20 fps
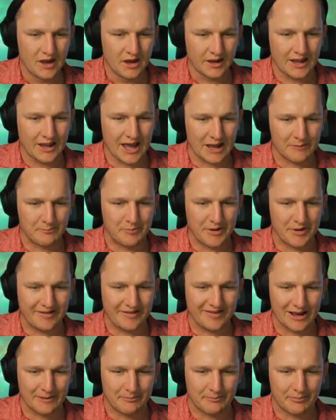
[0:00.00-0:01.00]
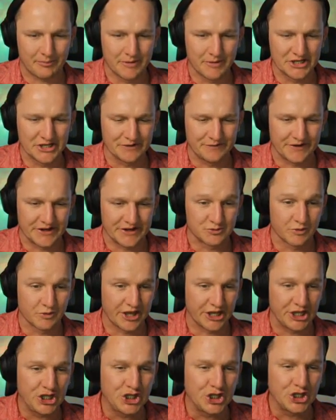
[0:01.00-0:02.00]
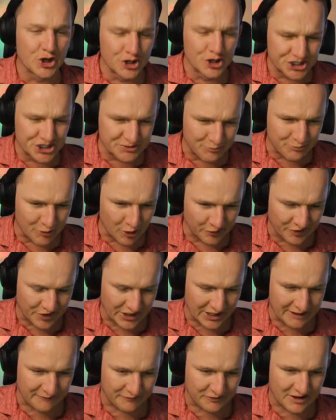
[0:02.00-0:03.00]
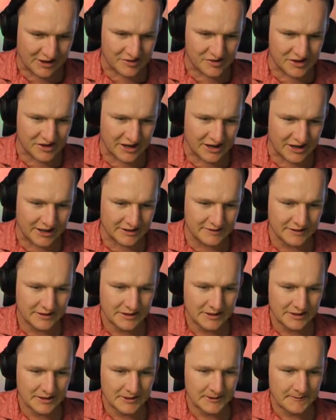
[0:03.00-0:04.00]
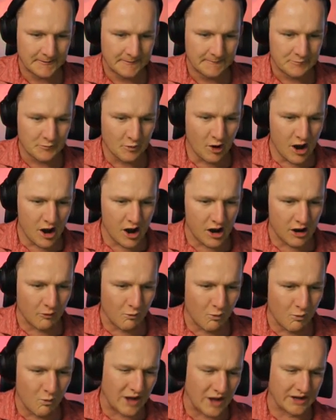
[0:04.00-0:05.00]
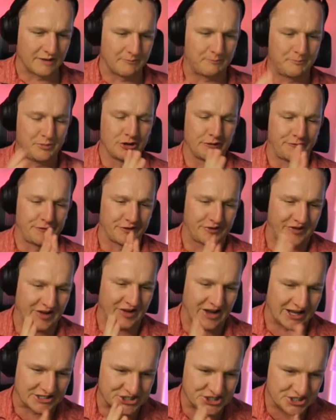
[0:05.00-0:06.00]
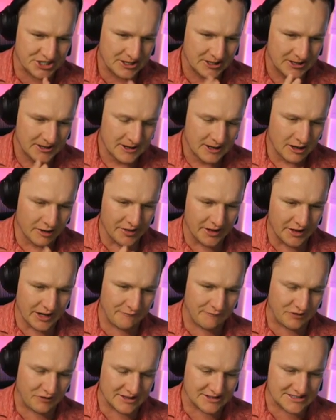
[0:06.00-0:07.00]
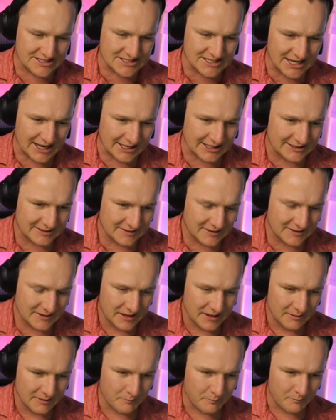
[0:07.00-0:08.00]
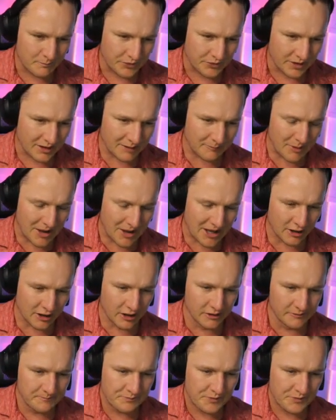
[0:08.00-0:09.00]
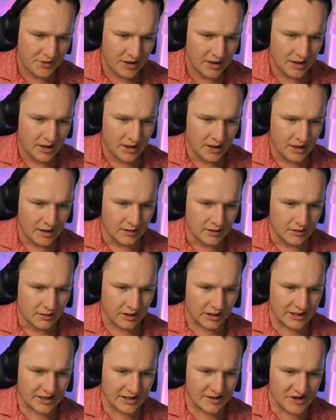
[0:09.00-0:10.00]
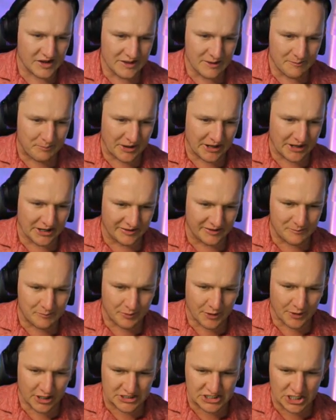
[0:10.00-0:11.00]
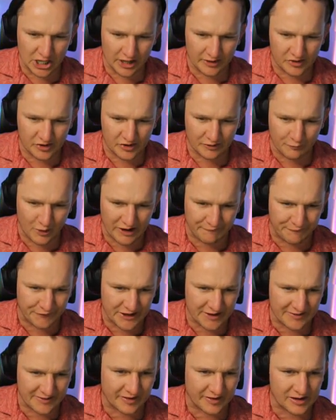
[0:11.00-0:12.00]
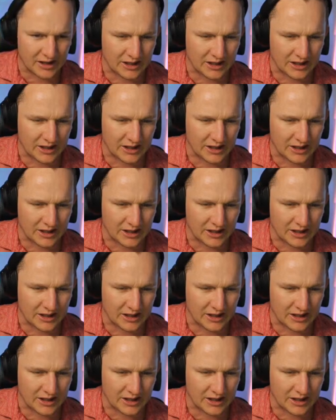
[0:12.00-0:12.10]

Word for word: Okay, picked up Mitrovic with a huge ball to the left-hand side. Oh, what a beautiful touch on the left-hand side. Kebano He's in the penalty box. Lots of quick feet.